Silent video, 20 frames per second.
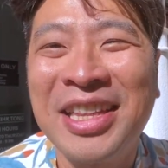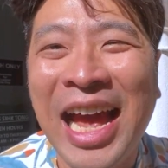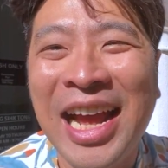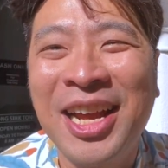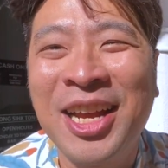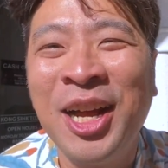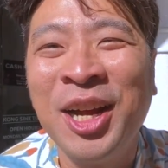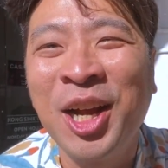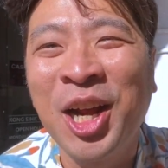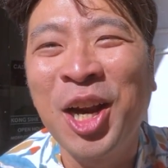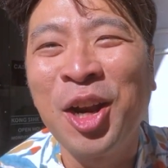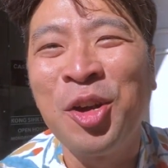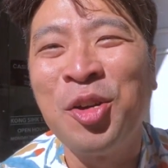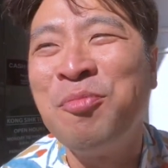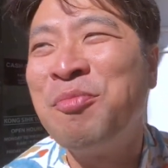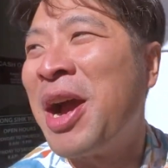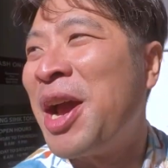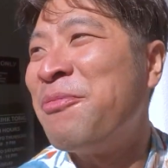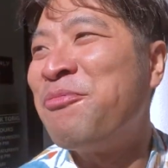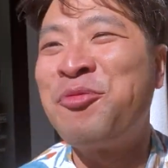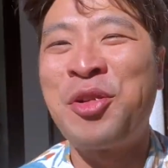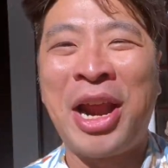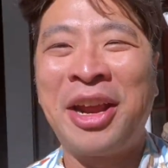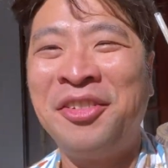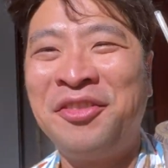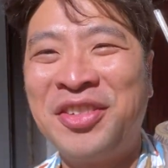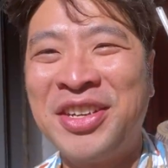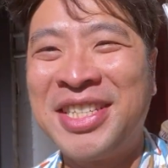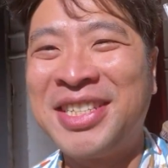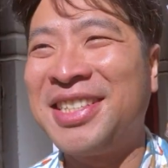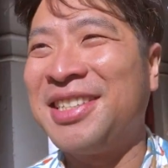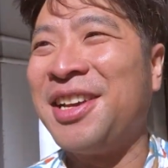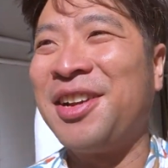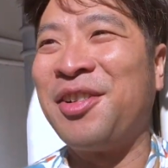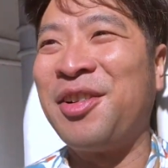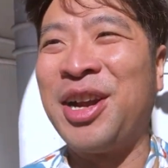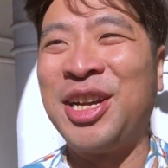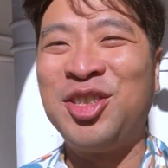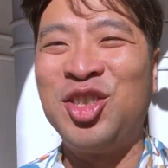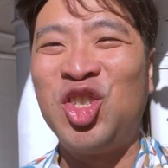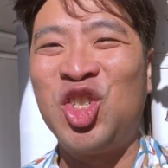that conclude my breakfast here at